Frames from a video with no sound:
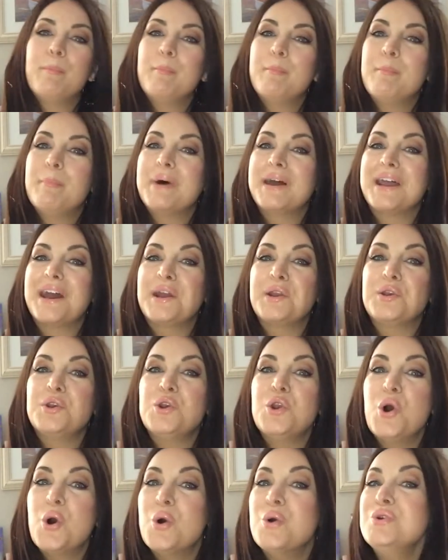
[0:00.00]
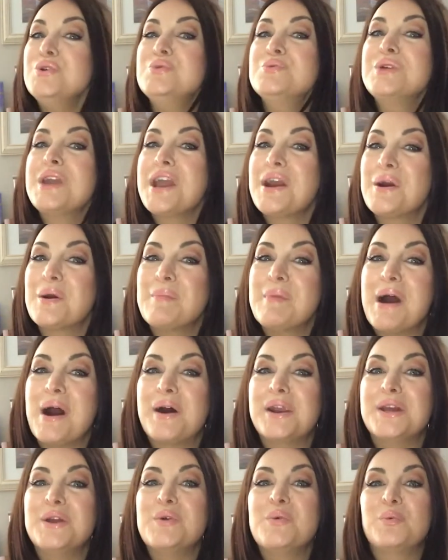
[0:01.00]
but I know you care about
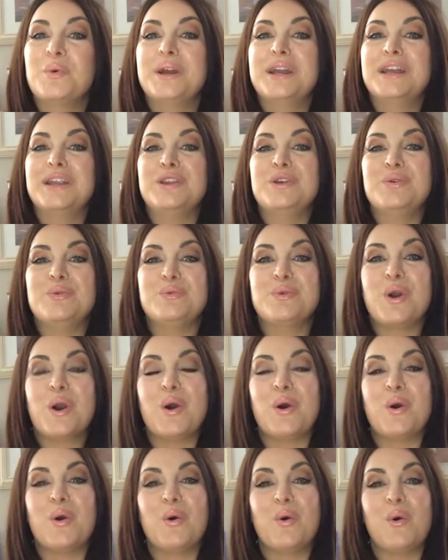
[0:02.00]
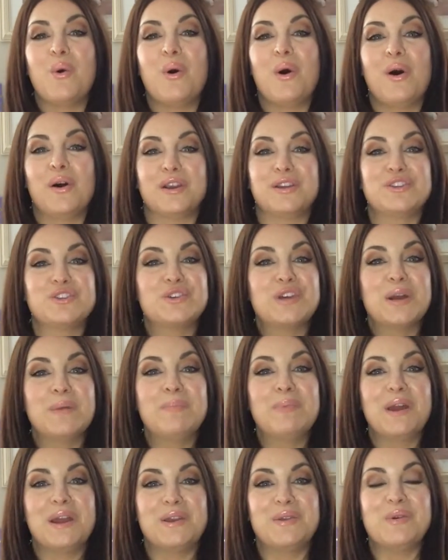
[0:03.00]
it when you go on a trip
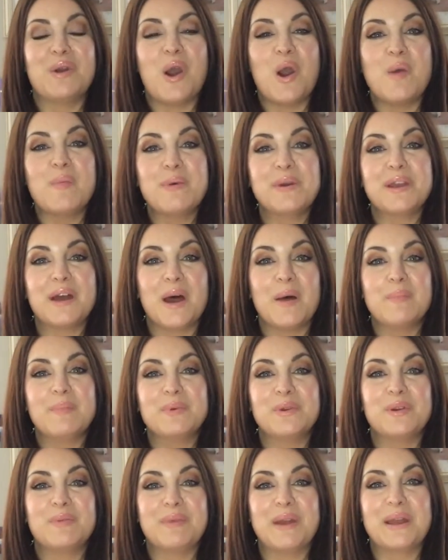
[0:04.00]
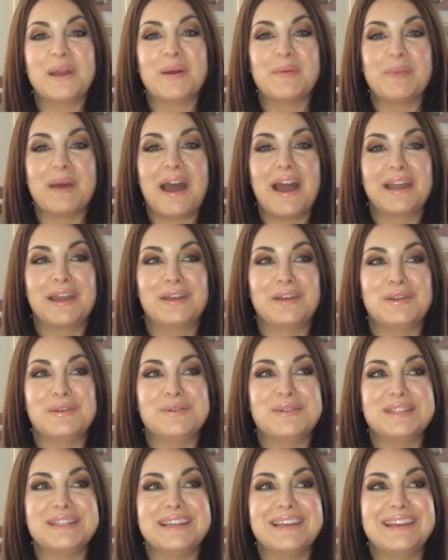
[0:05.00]
and you open up your makeup bag and you
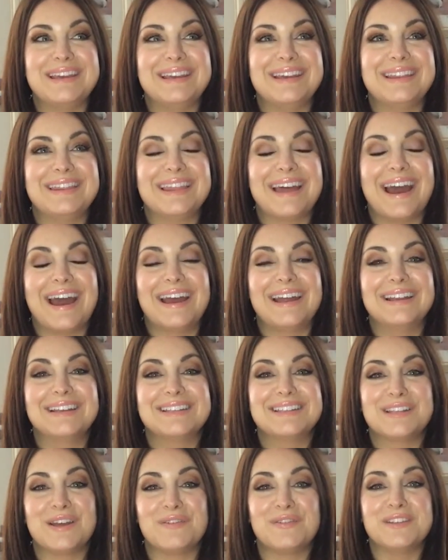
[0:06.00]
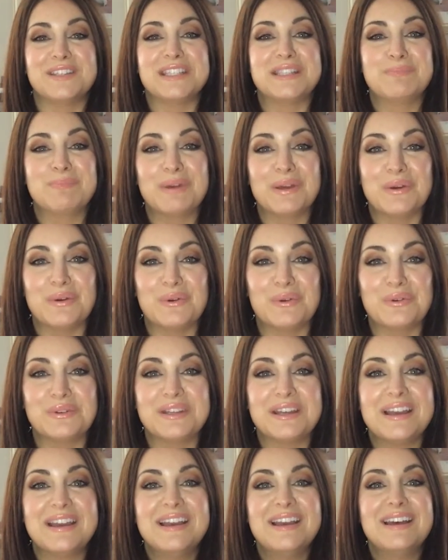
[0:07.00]
see that stuff has spilled,
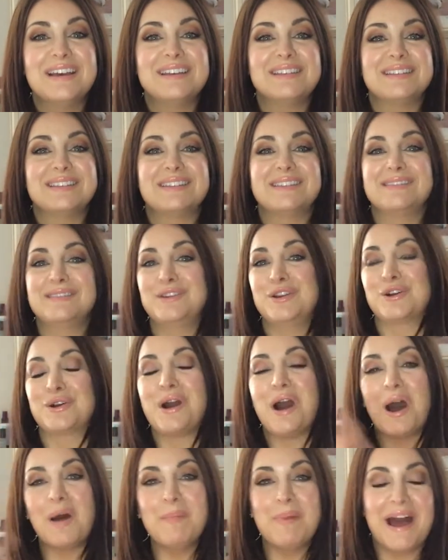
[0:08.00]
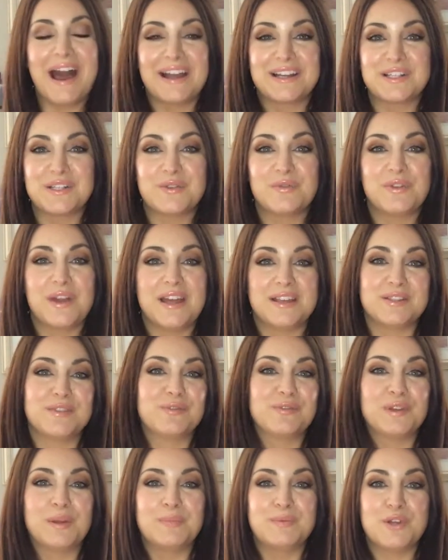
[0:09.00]
your compact has
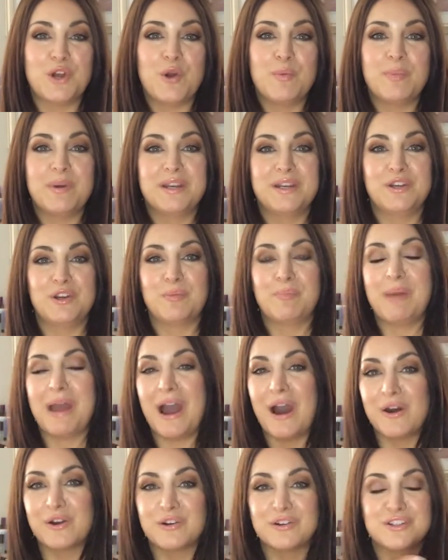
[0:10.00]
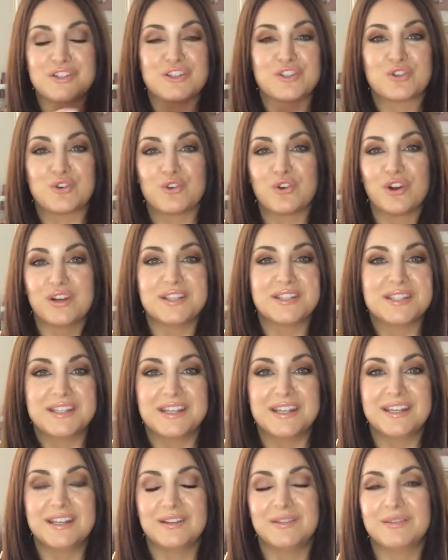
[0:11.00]
flipped open and your powder is just
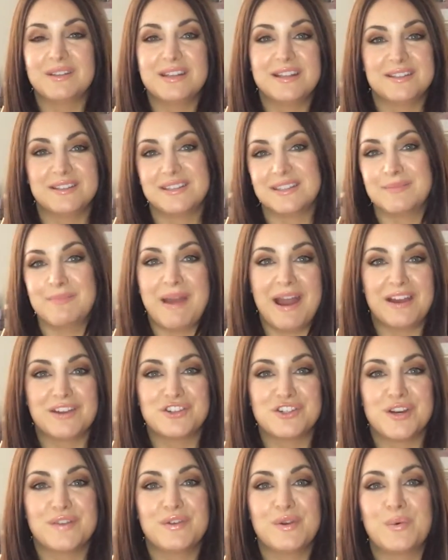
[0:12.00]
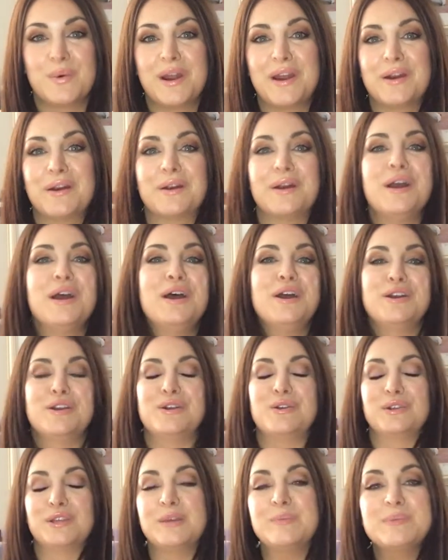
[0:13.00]
crusted and smashed everywhere. Your
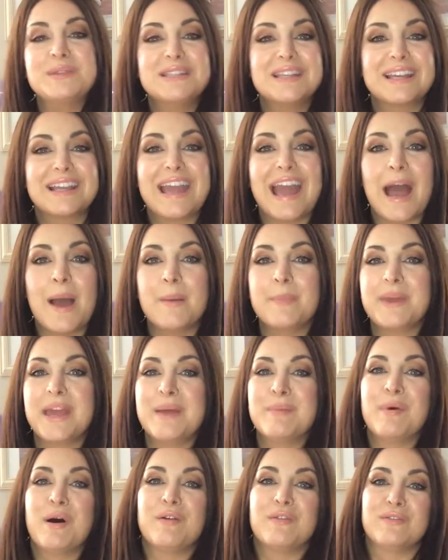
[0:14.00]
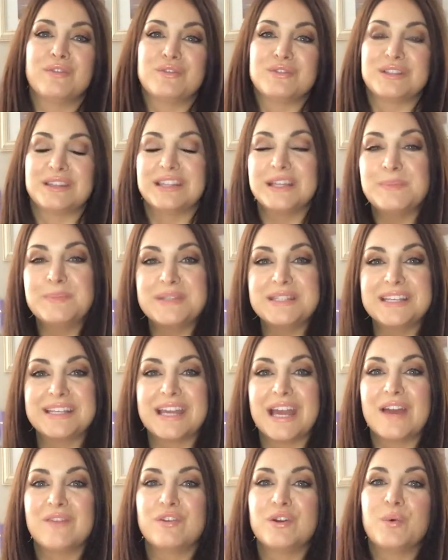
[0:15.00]
lipstick cap came off and there's lipstick
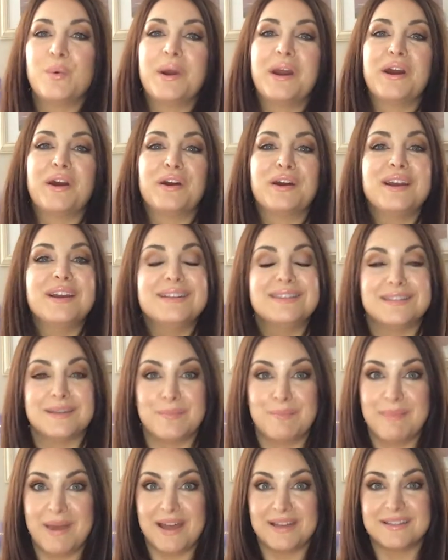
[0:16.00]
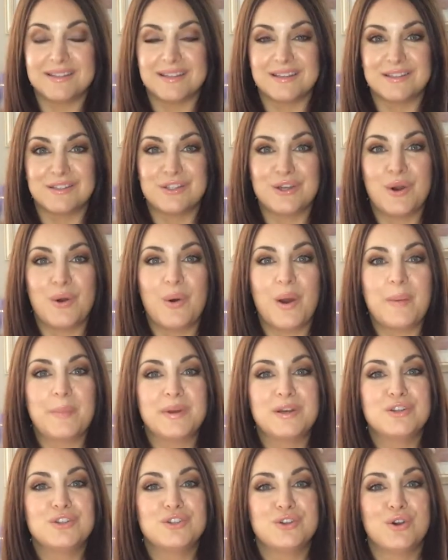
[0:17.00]
everywhere. It's a mess. And so I'm going to
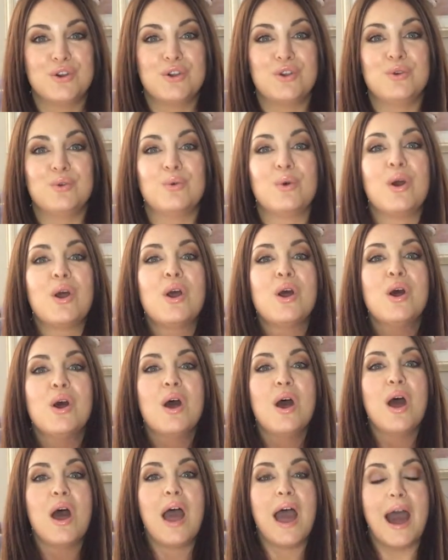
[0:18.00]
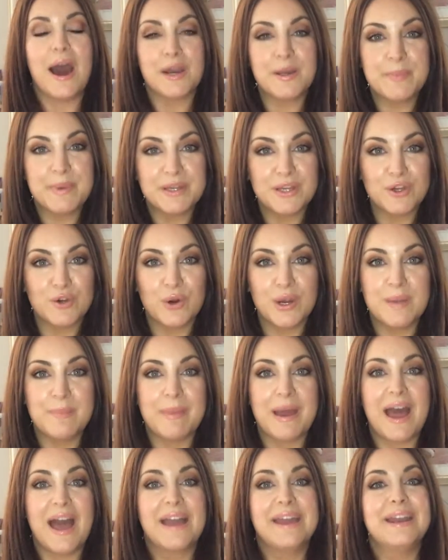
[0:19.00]
show you how to pick a great
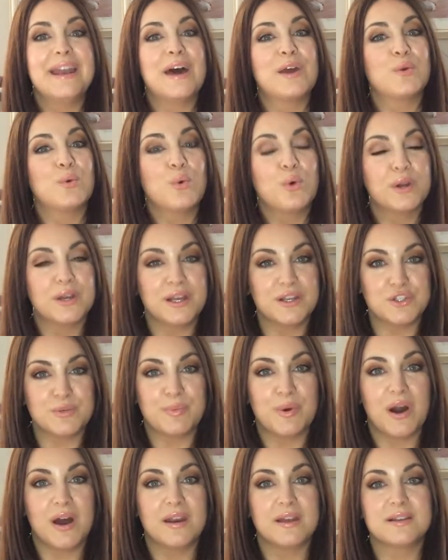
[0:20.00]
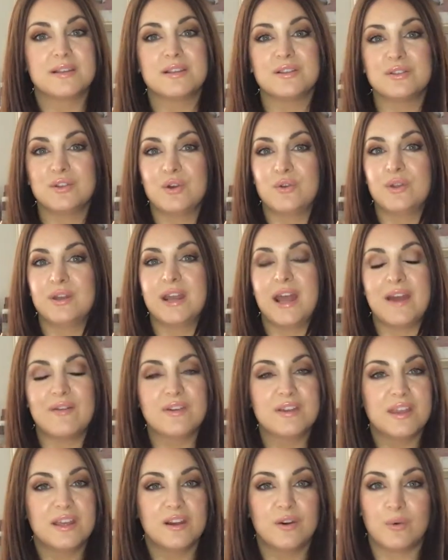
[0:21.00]
bag and how to organize your products so that
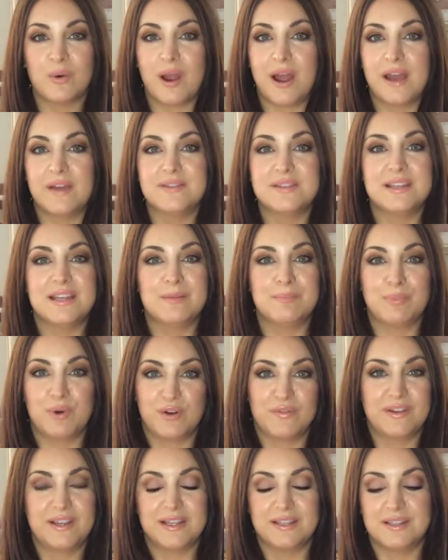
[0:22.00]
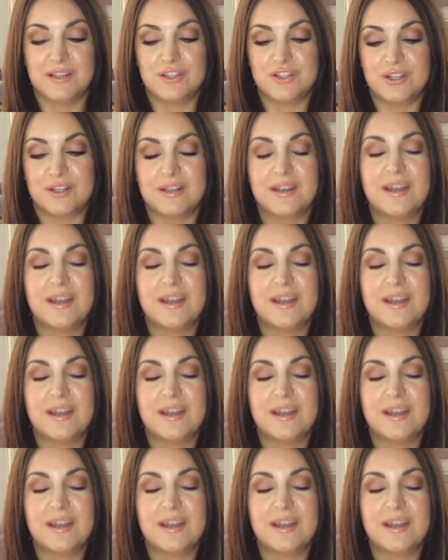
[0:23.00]
everything arrives in perfect condition.